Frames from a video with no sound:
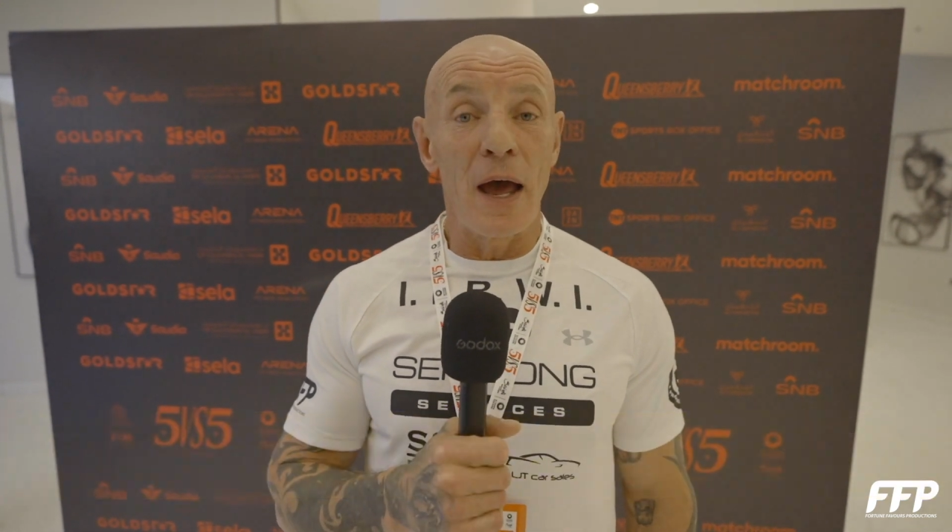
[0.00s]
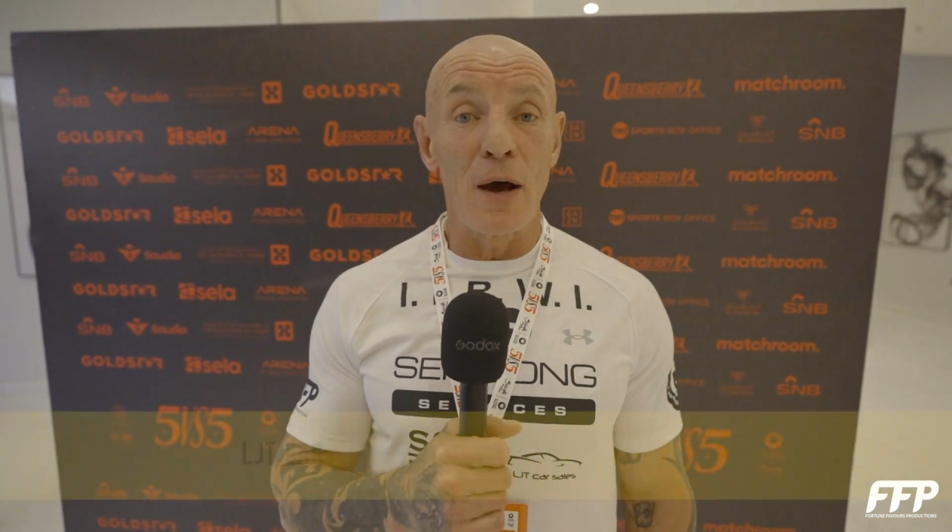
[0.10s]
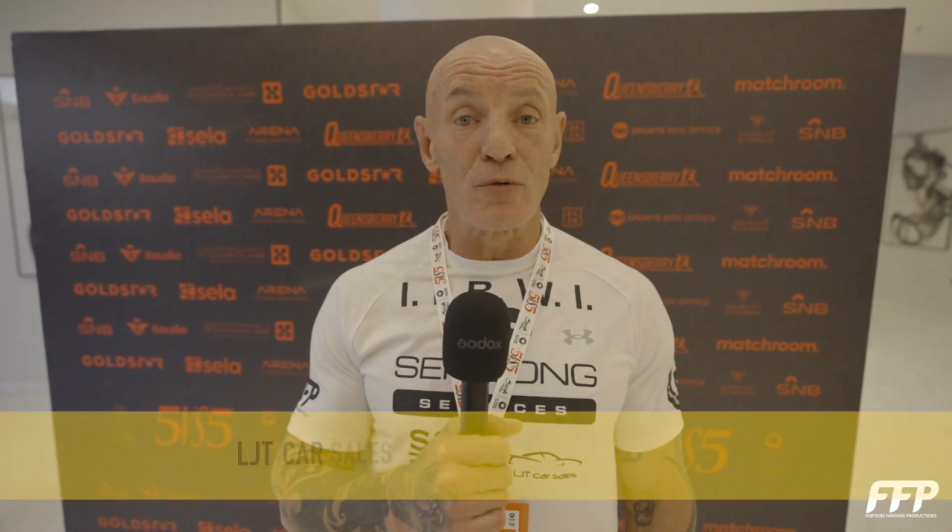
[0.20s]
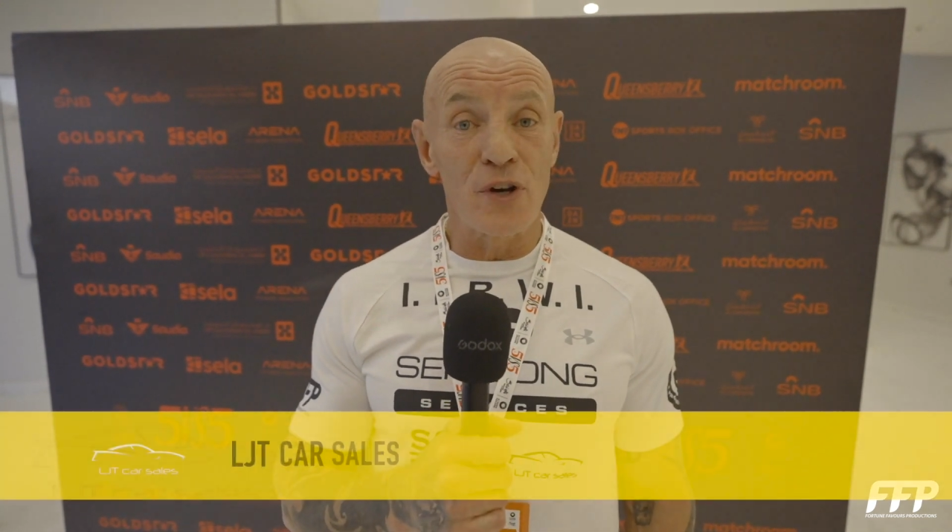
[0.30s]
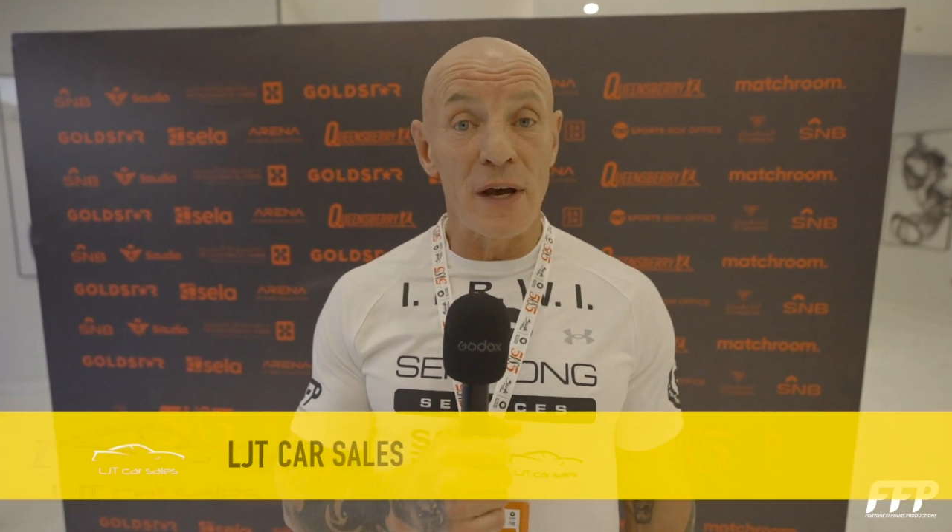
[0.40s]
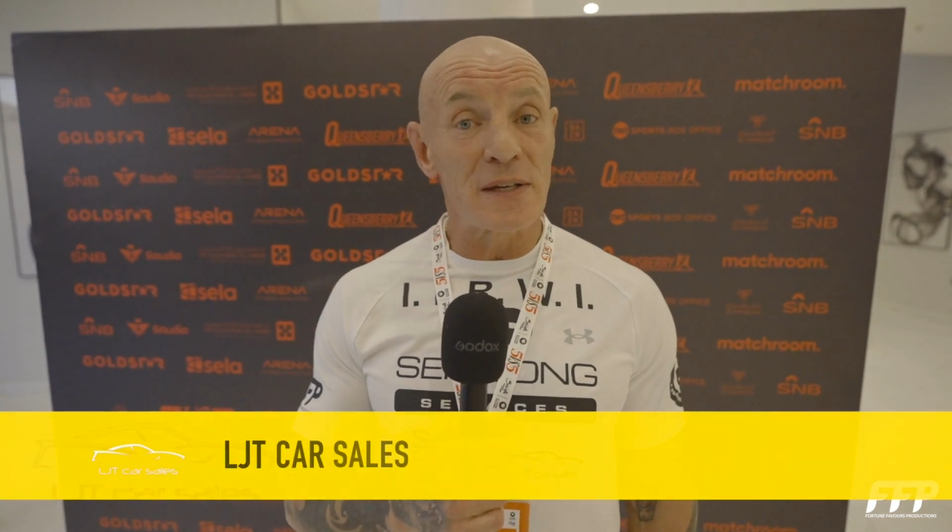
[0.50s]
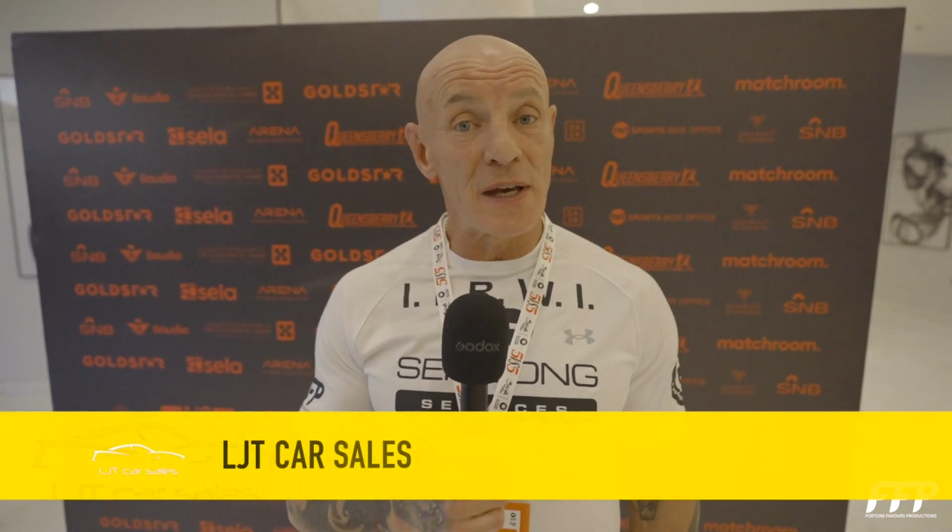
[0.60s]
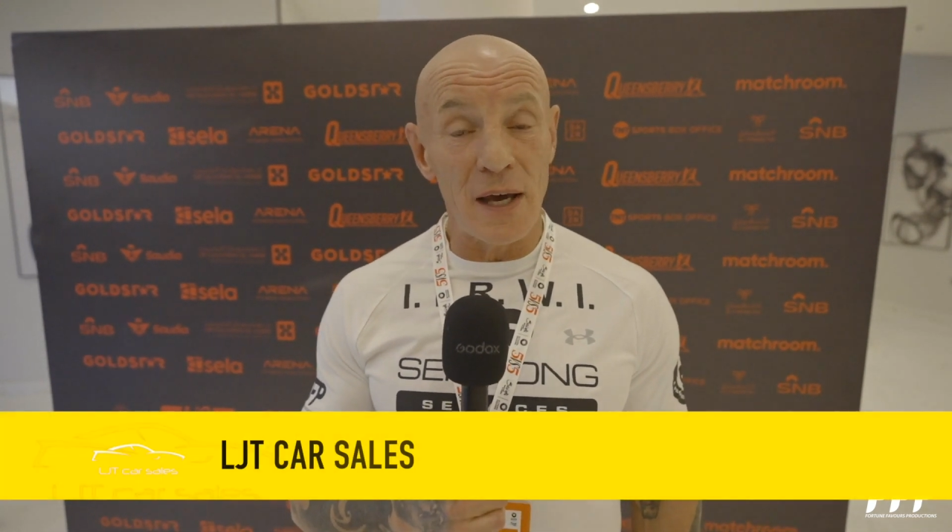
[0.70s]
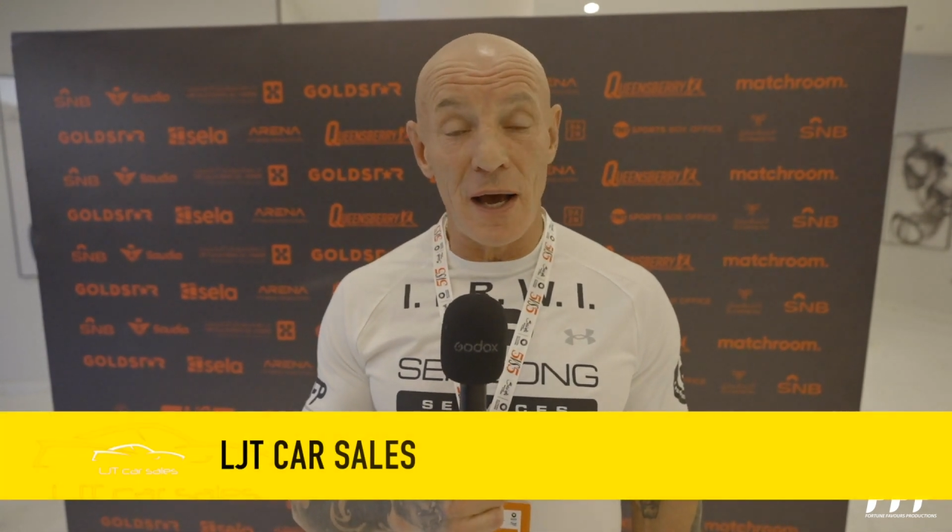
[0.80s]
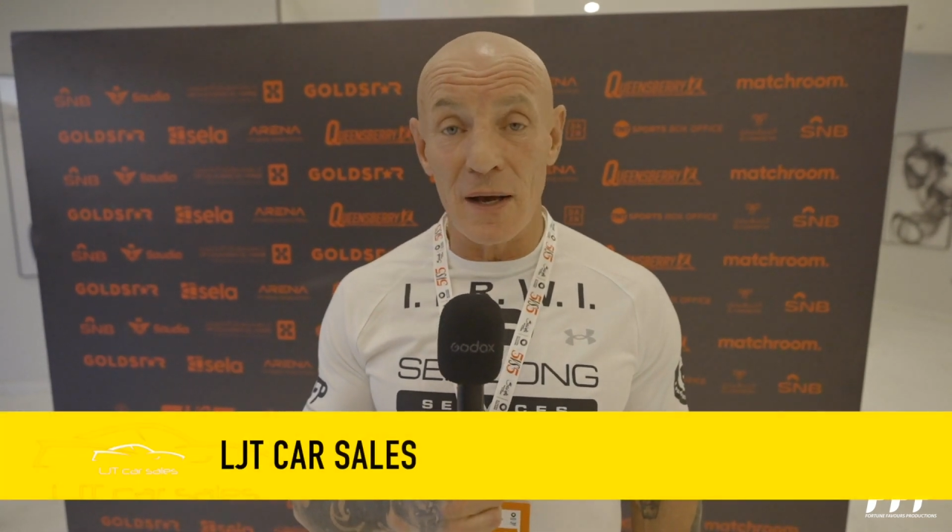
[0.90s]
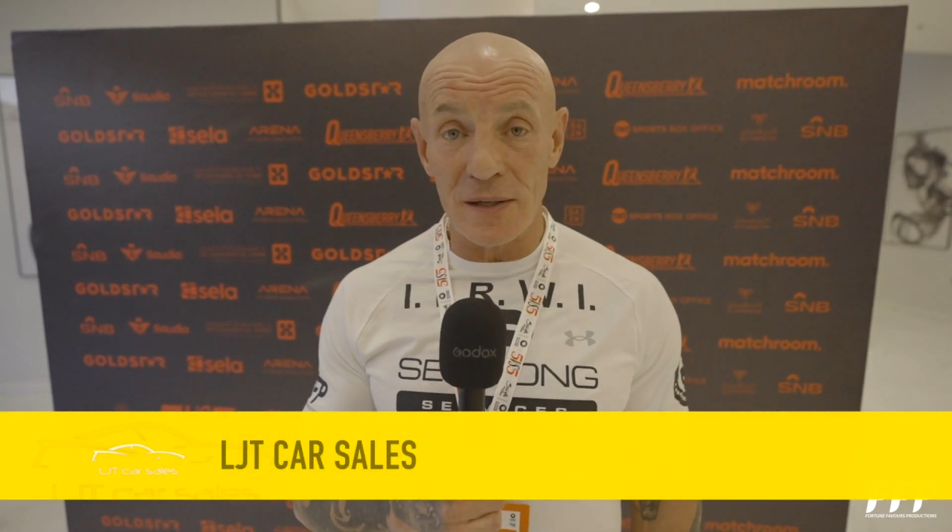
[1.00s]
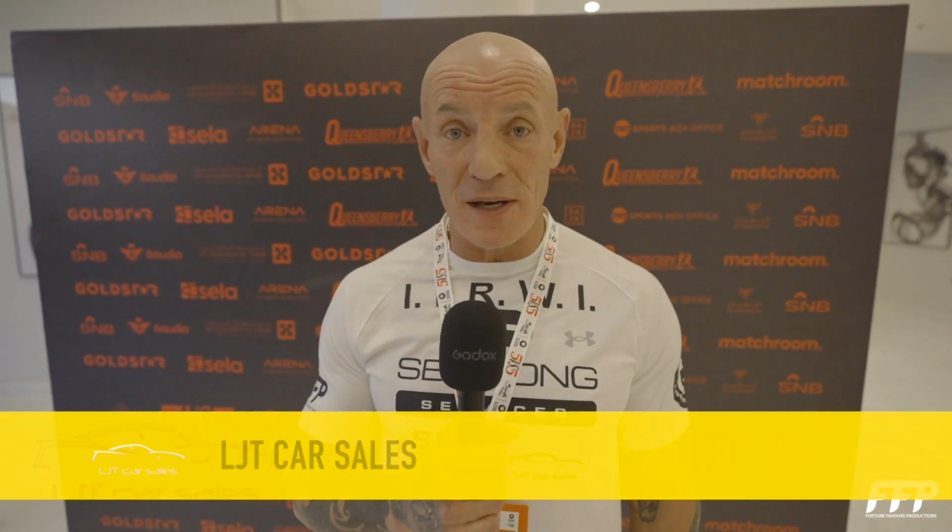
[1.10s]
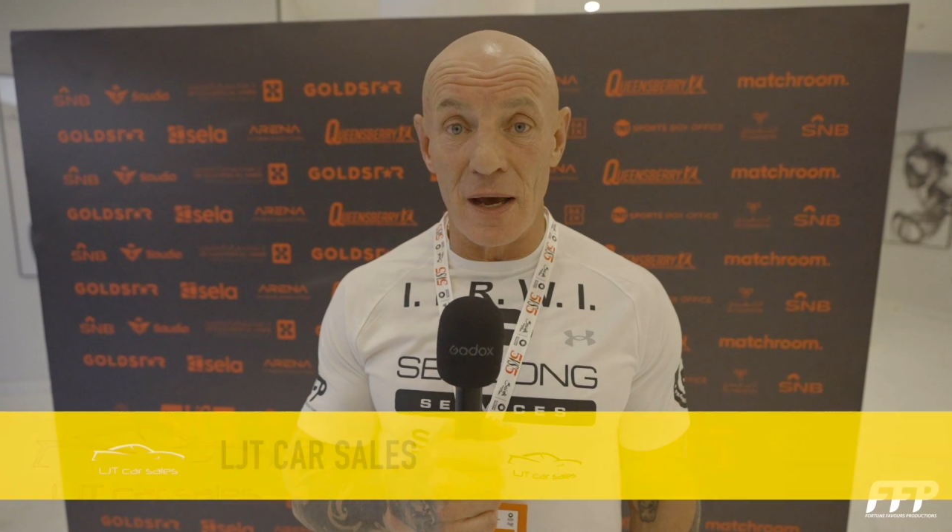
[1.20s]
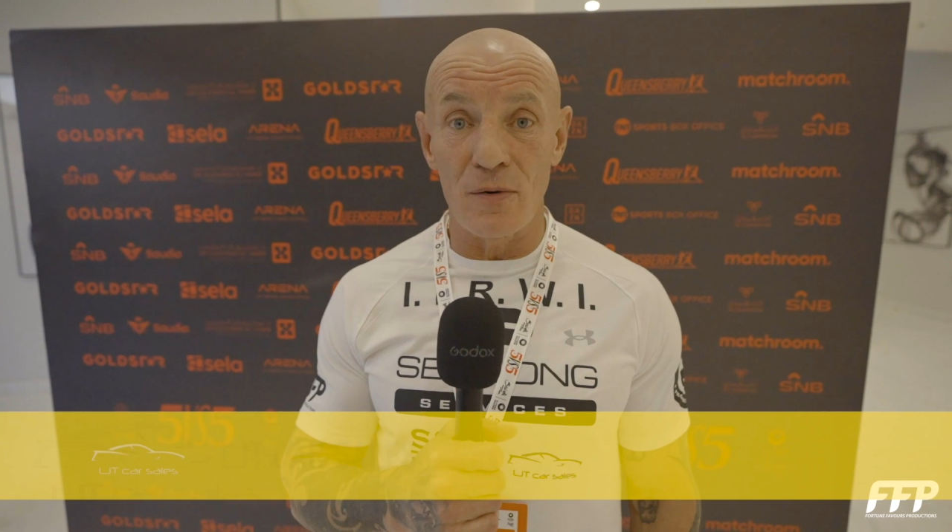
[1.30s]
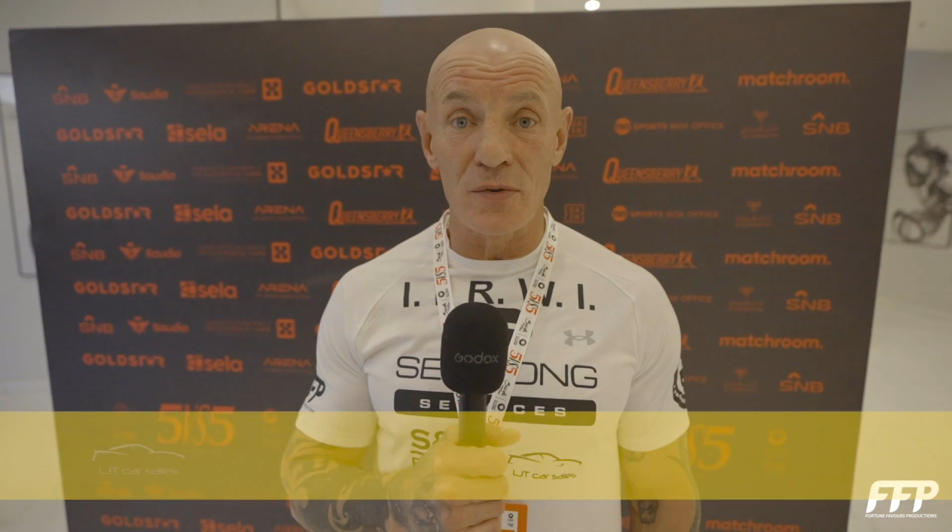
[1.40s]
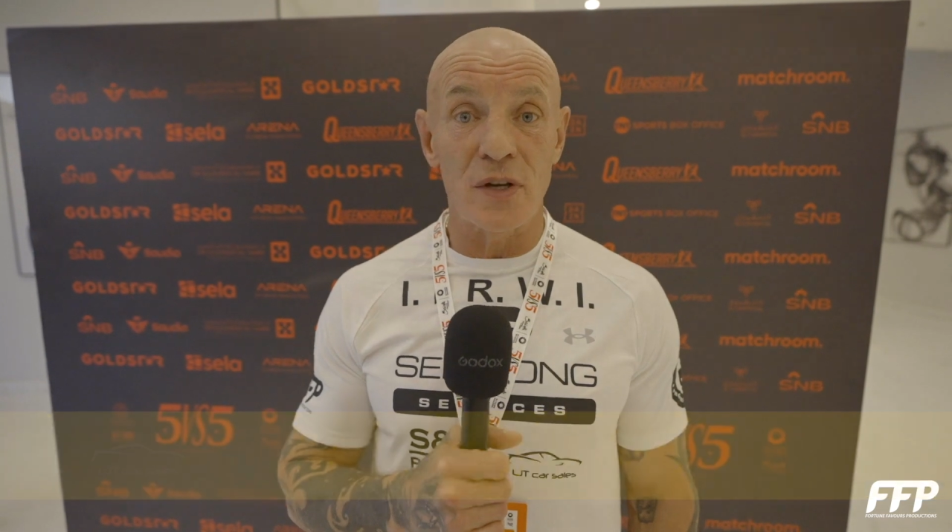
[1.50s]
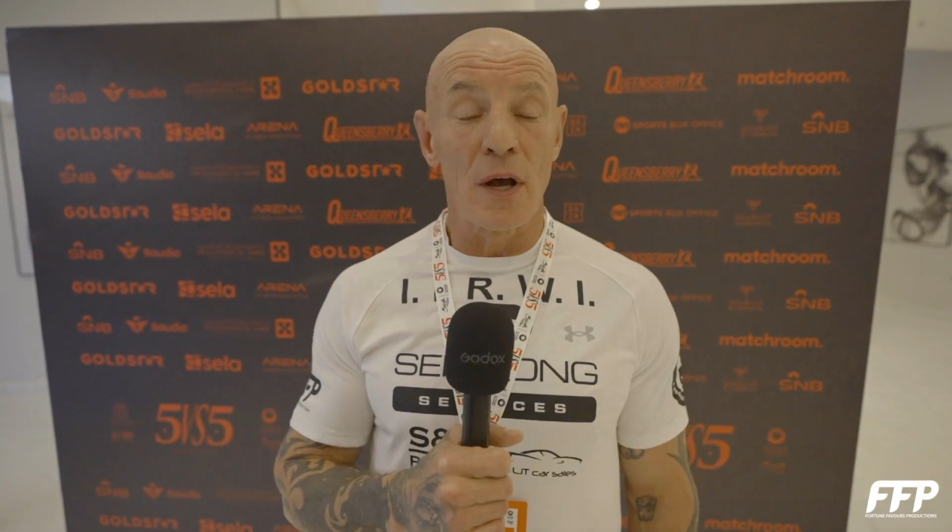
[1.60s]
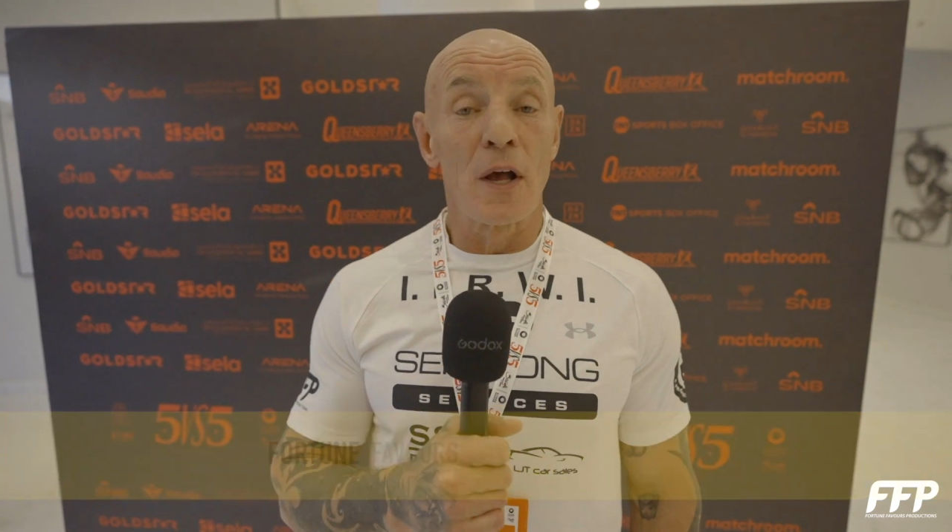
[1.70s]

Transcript: LJT Car Sales,